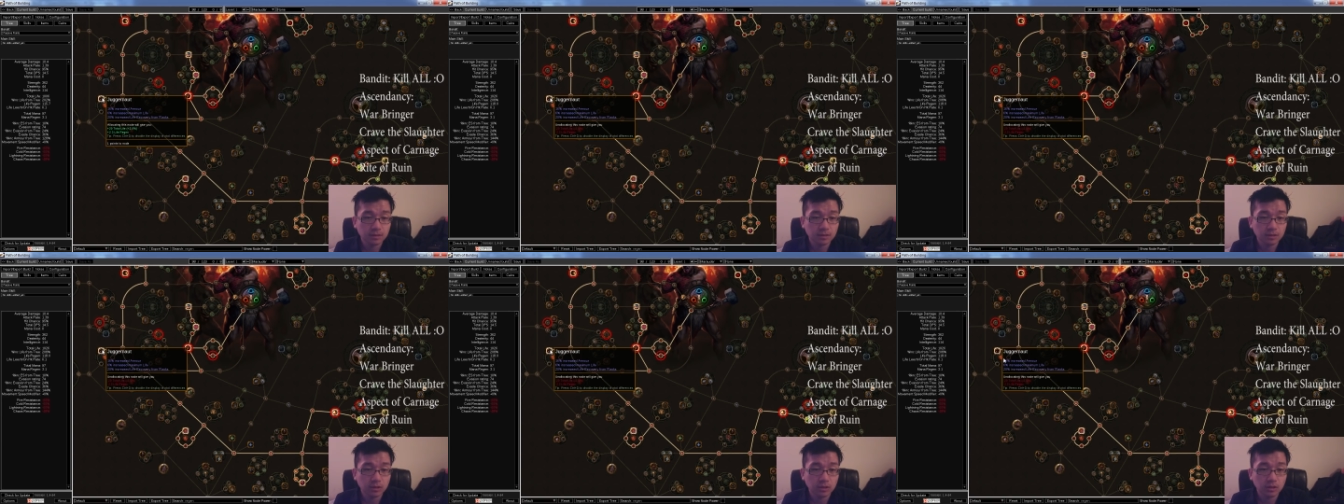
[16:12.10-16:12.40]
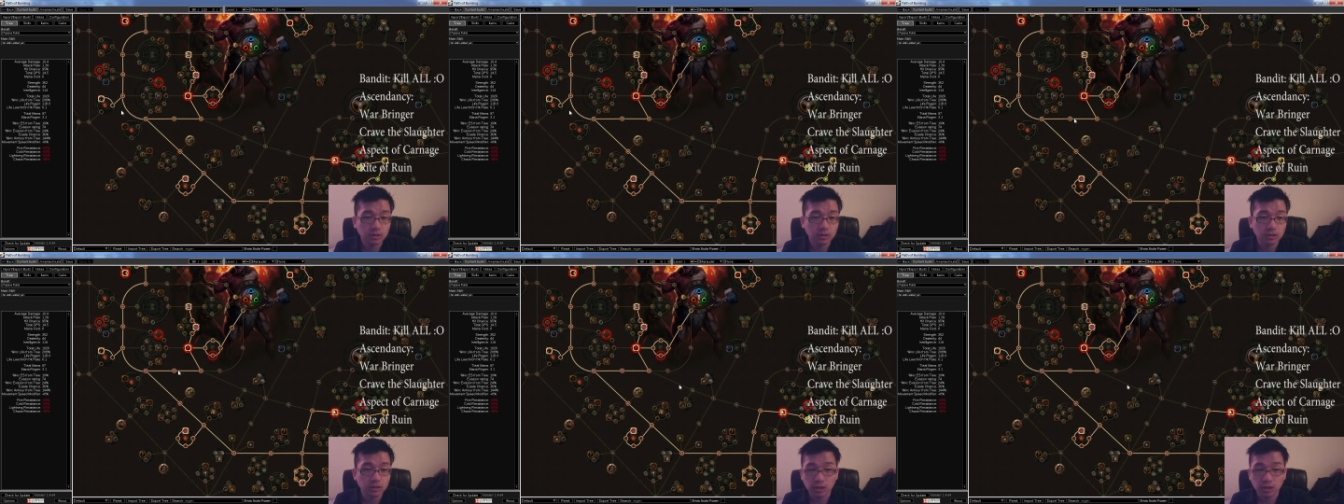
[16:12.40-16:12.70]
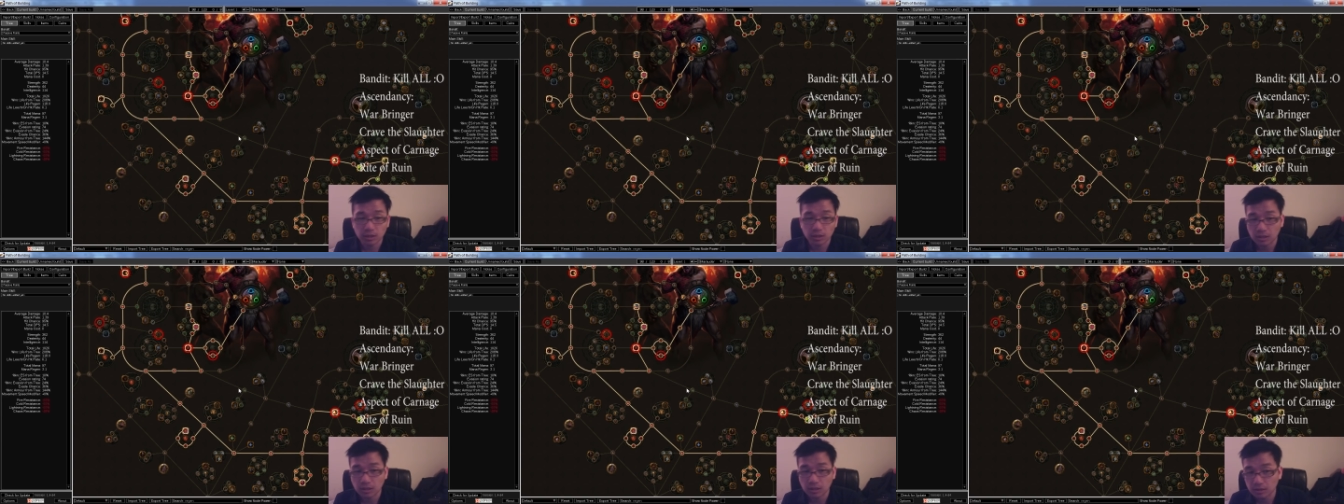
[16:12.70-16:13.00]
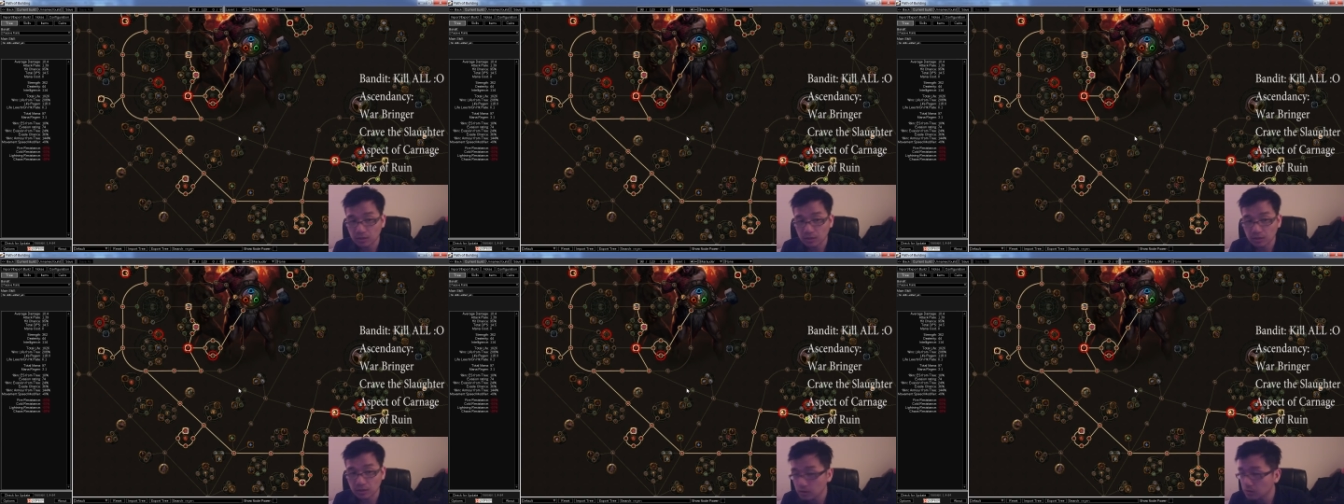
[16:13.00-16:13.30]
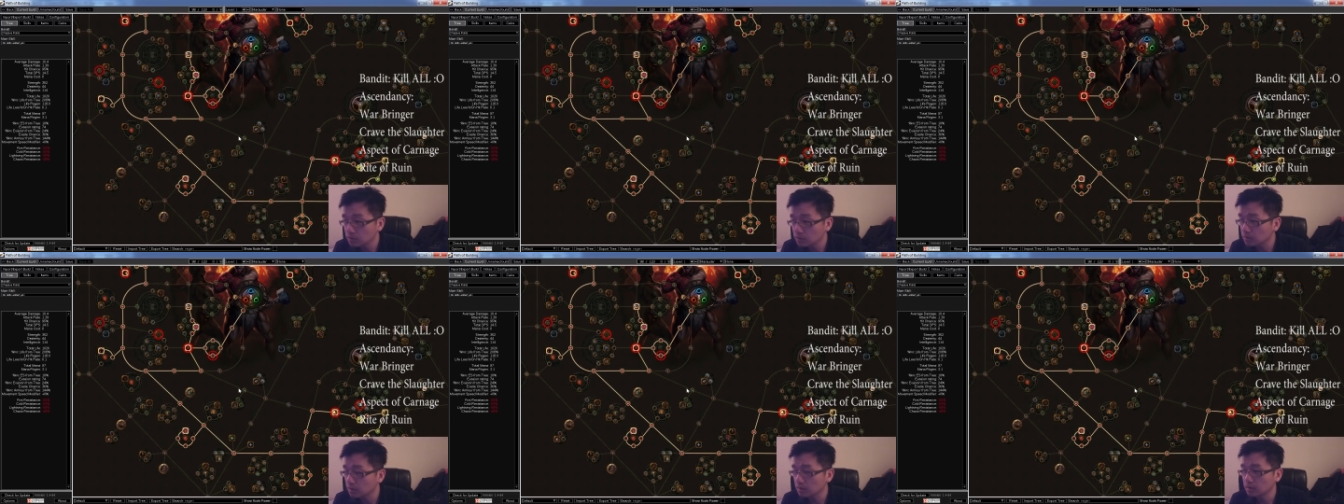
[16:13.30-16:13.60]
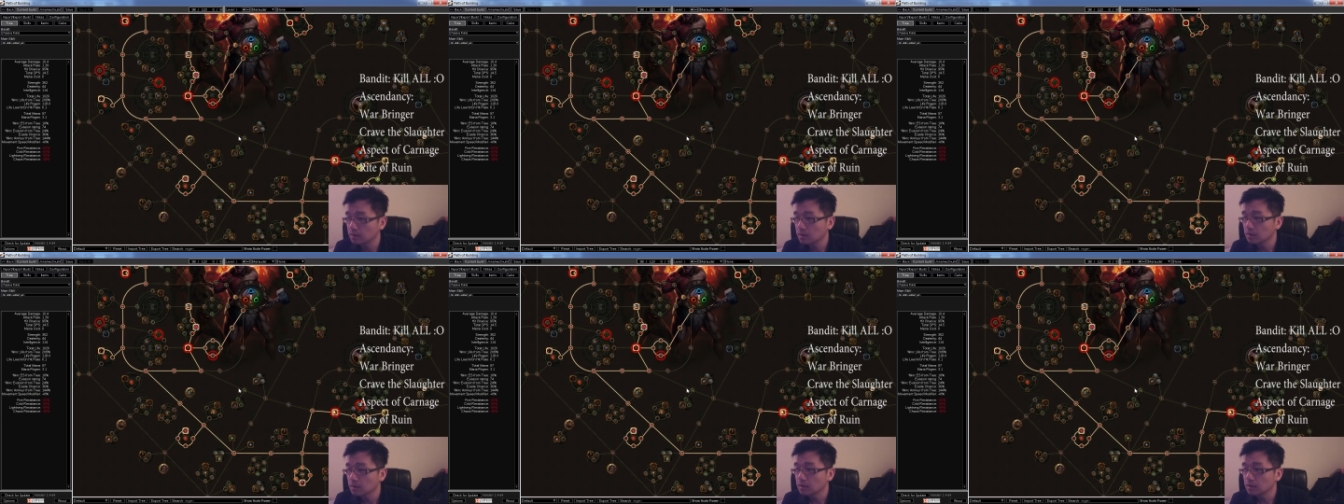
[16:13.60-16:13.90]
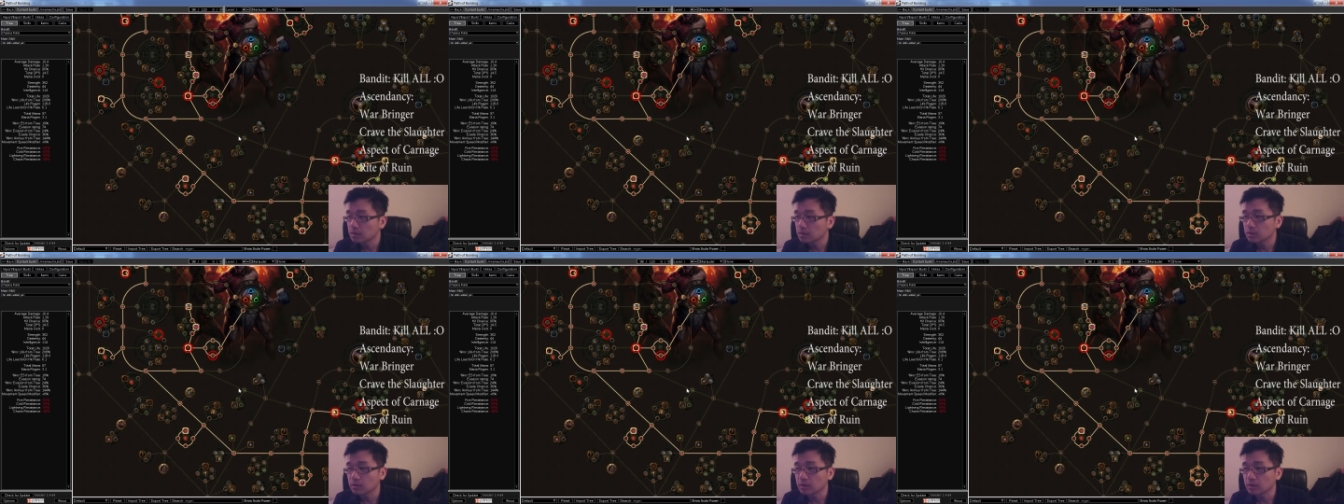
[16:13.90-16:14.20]
the Juggernaut node.
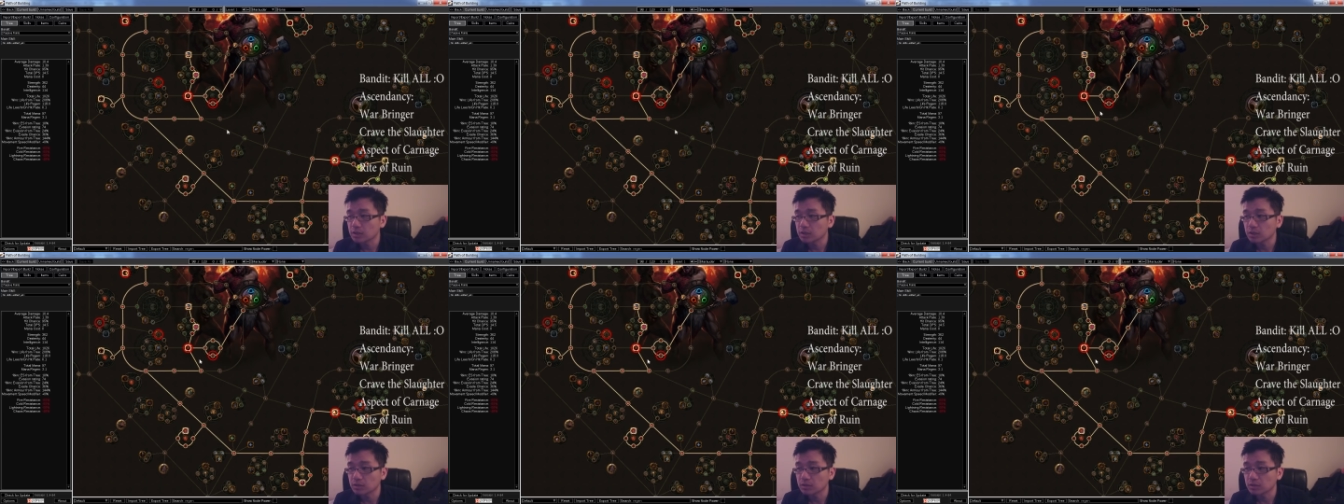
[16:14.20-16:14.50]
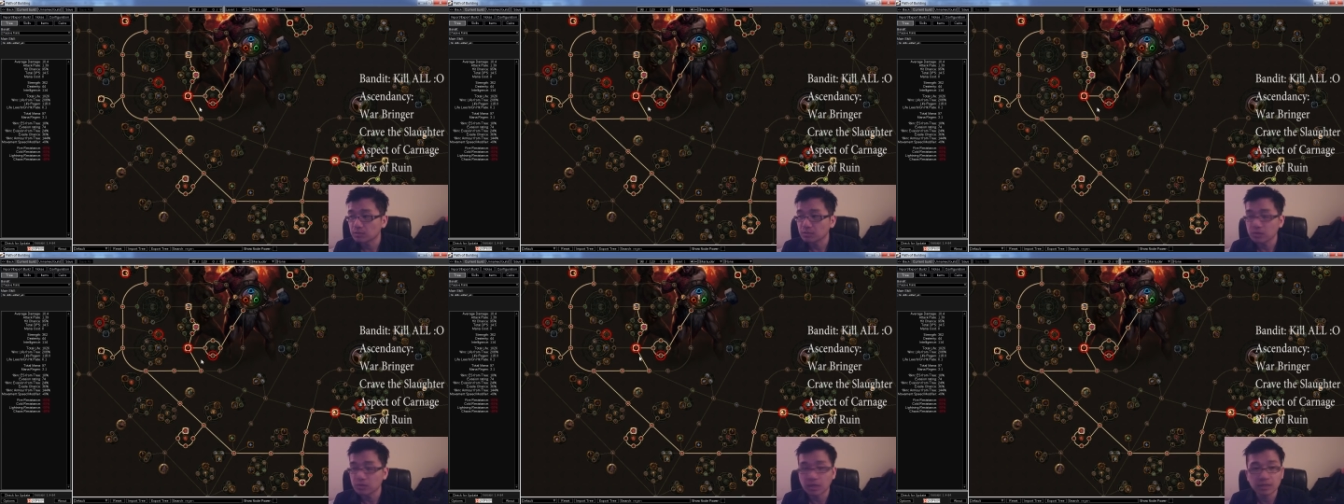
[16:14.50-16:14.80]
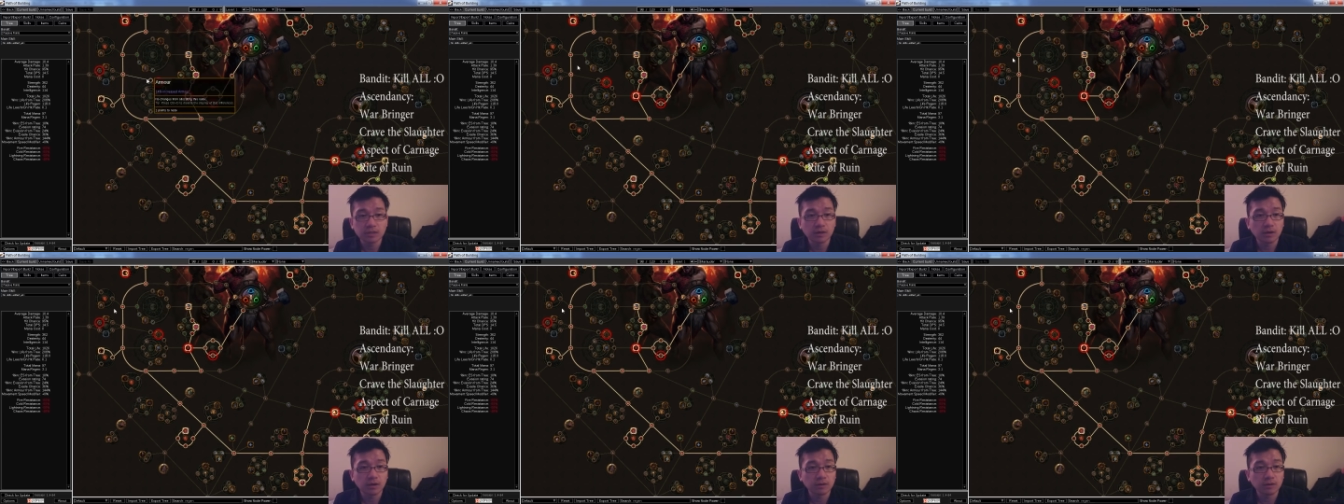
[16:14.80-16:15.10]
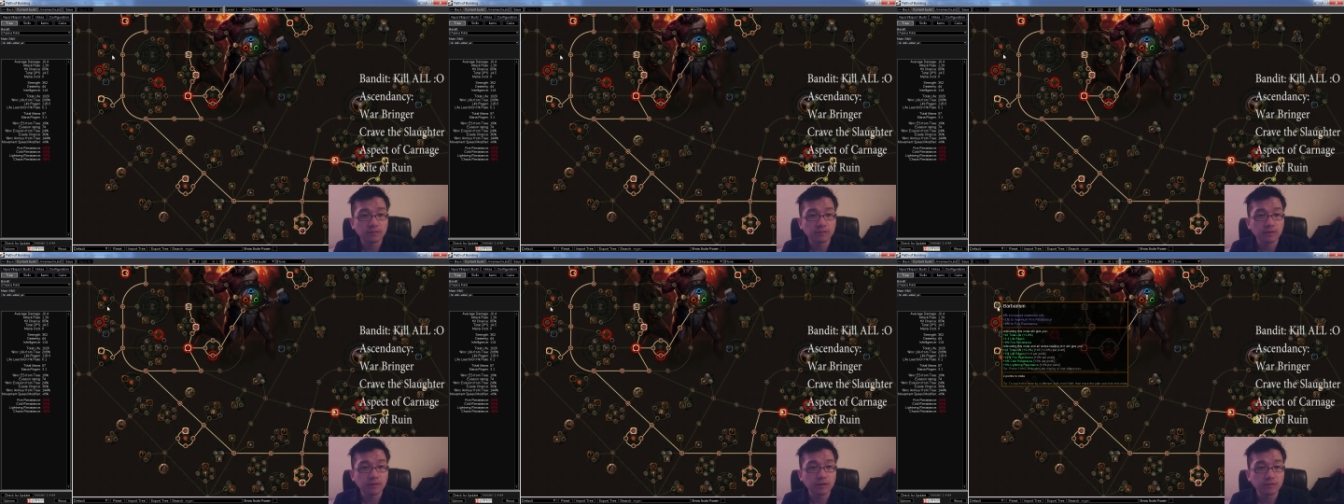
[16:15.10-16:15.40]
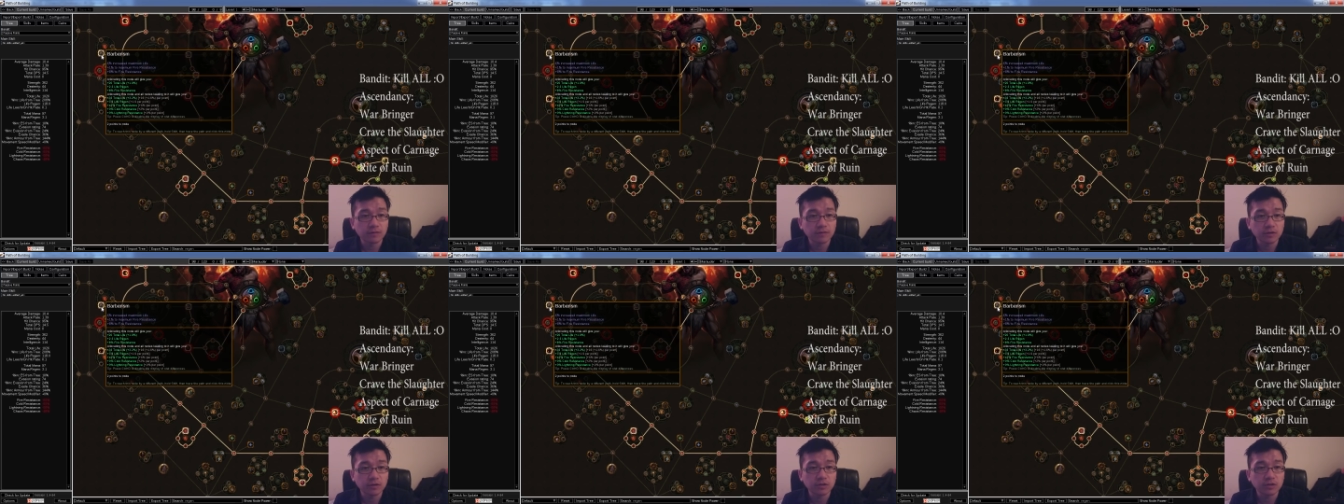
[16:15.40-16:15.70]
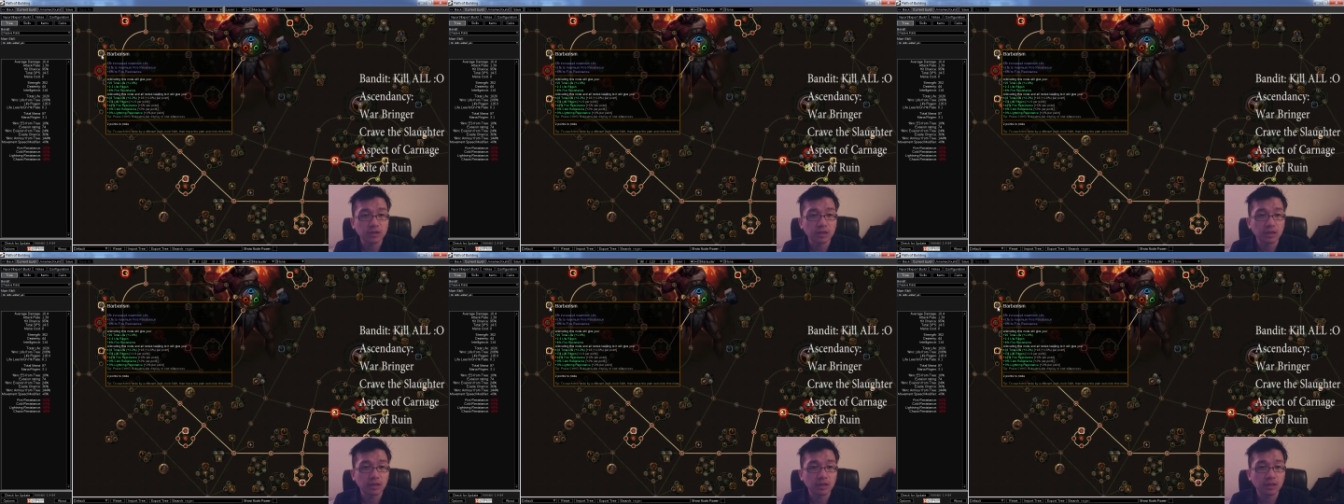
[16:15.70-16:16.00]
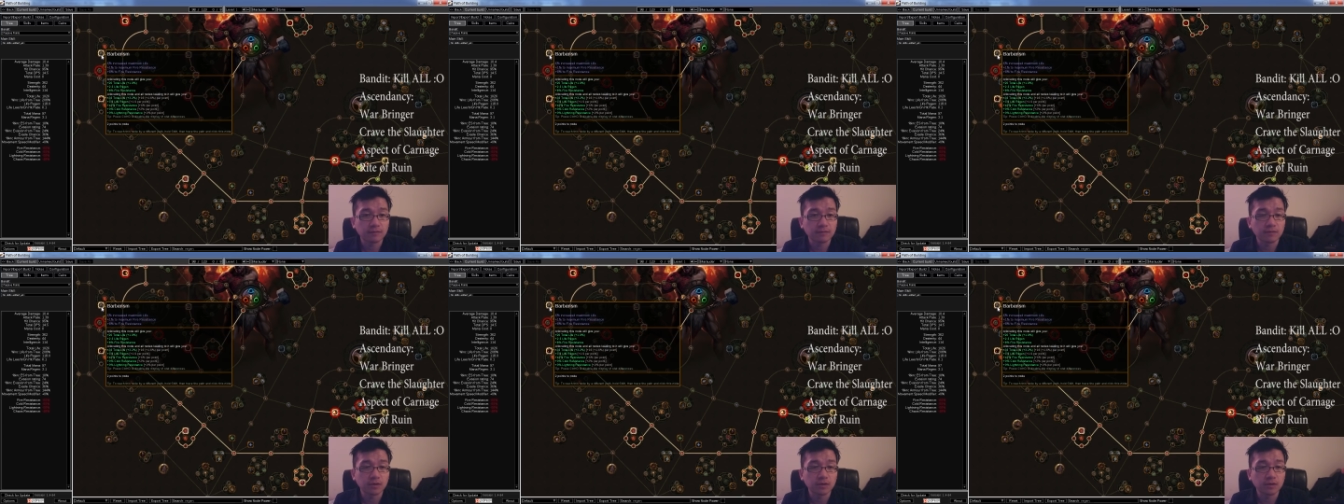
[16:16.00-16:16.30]
So there's just plenty of efficient life
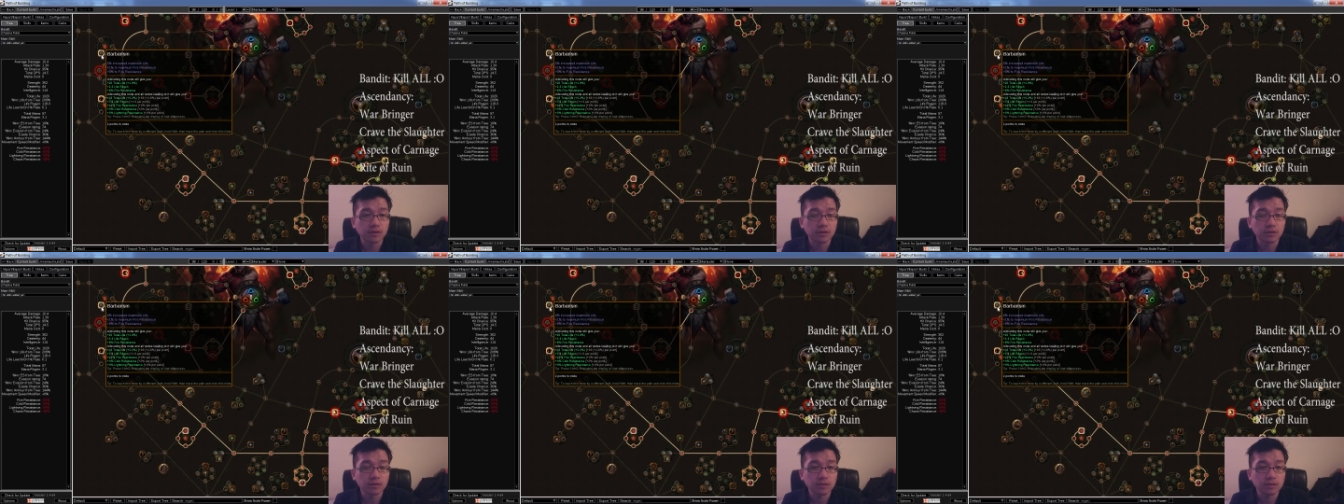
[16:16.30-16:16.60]
nodes.